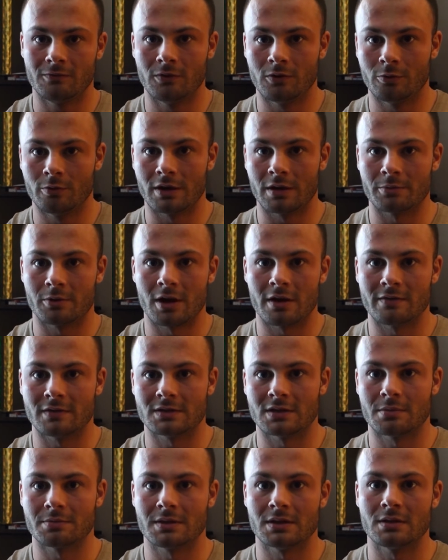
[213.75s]
food when I'm craving
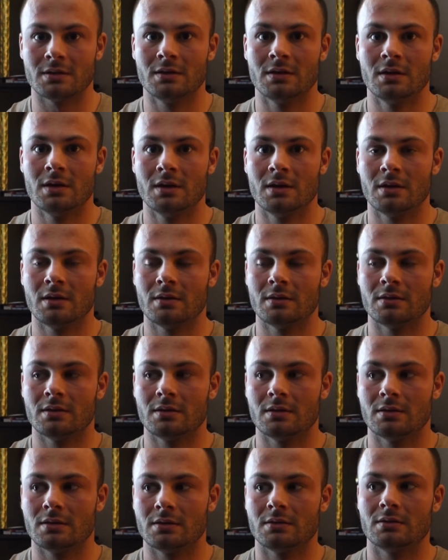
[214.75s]
something
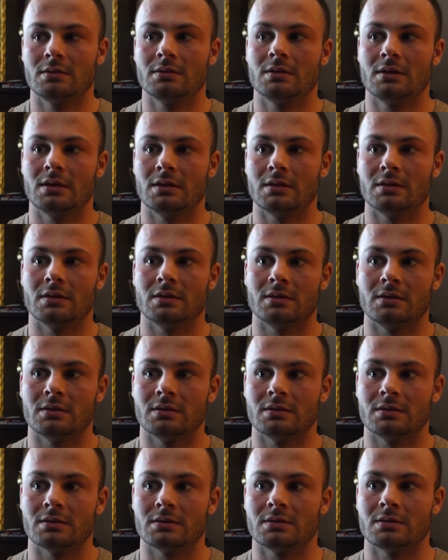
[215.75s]

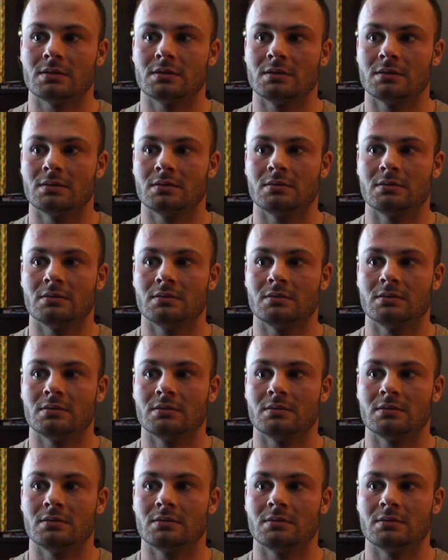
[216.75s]
is